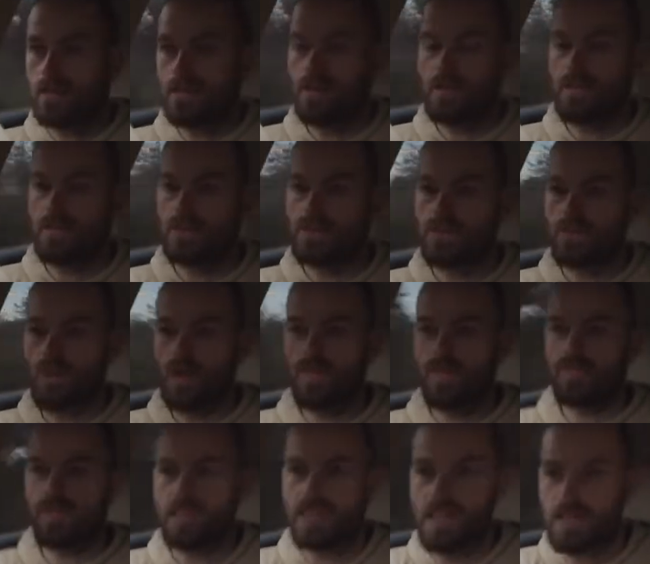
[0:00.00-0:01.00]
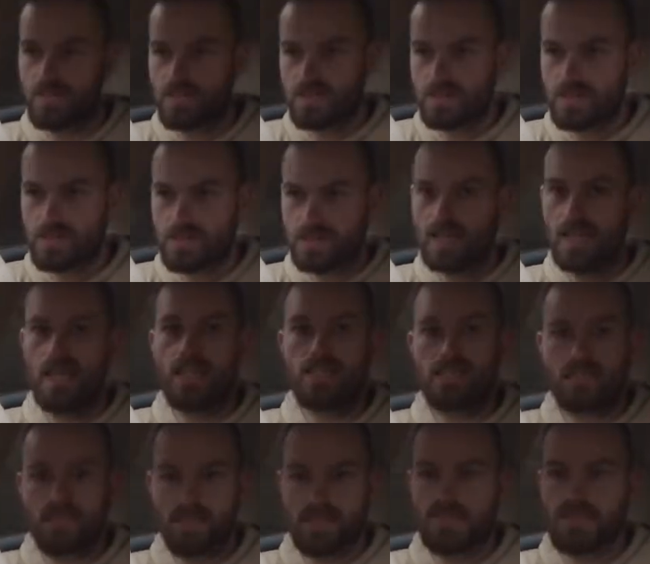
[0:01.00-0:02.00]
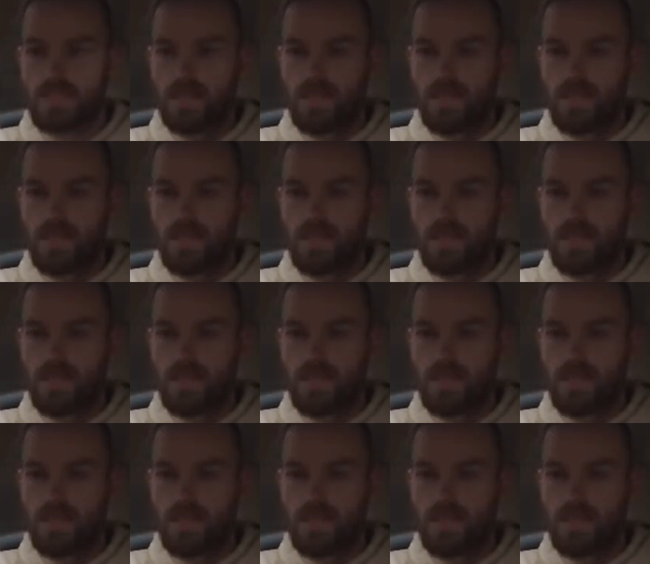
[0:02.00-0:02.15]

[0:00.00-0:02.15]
You don't need to wait for the engine to get to